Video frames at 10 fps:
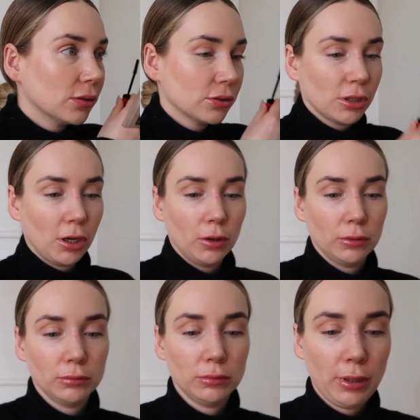
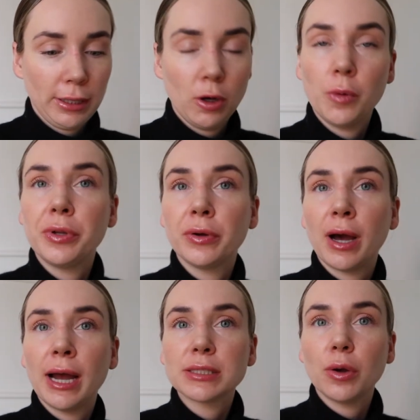So I hope you
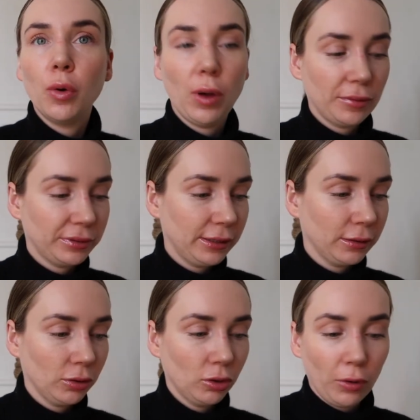guys all
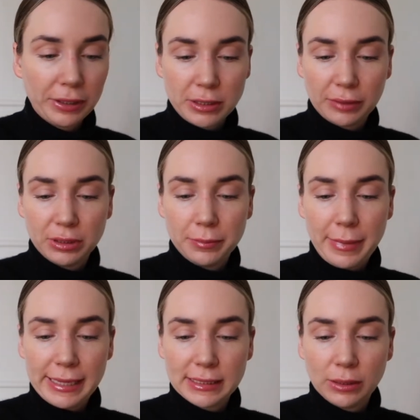going to have an
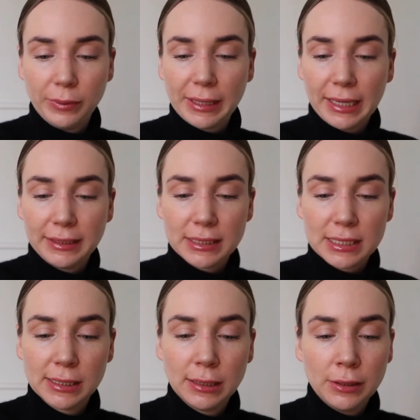amazing
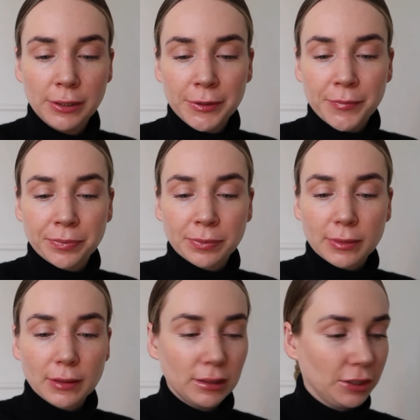weekend,
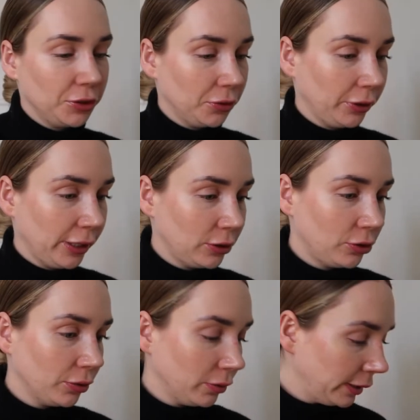and that you're gonna
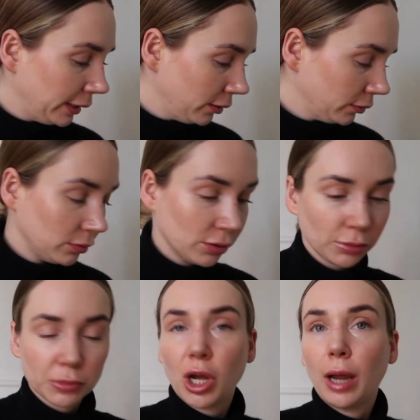enjoy
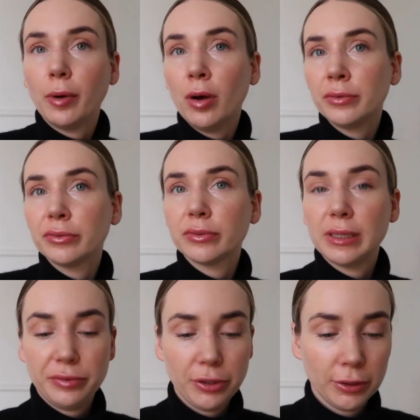some time off
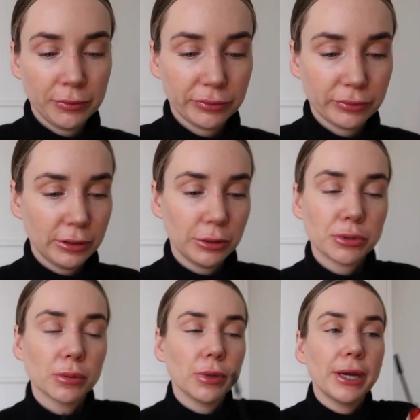if you're off and do
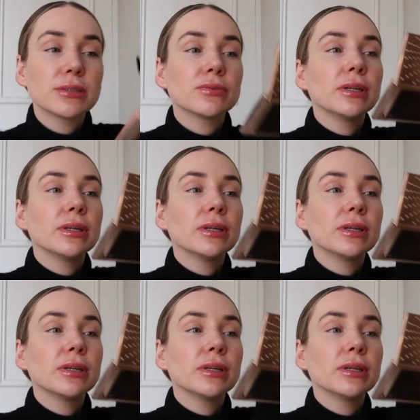some nice